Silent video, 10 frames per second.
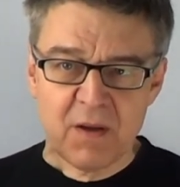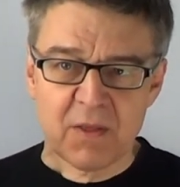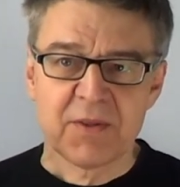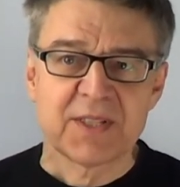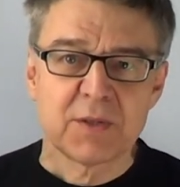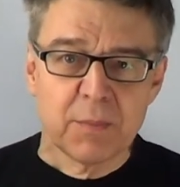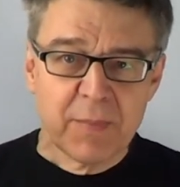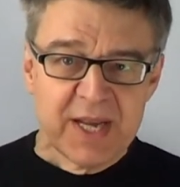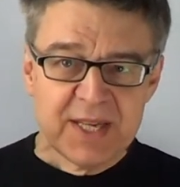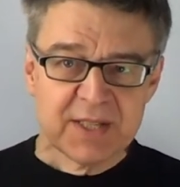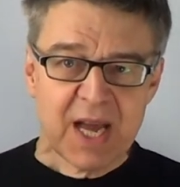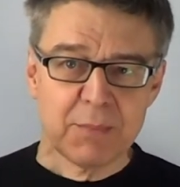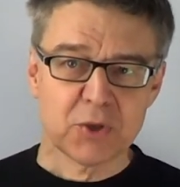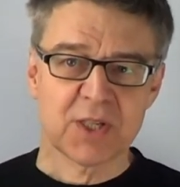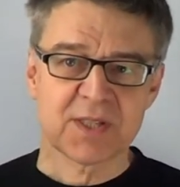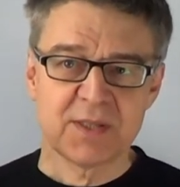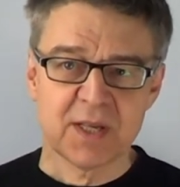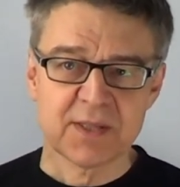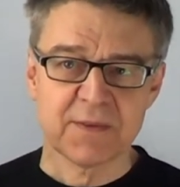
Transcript: so that the remaining temperature is not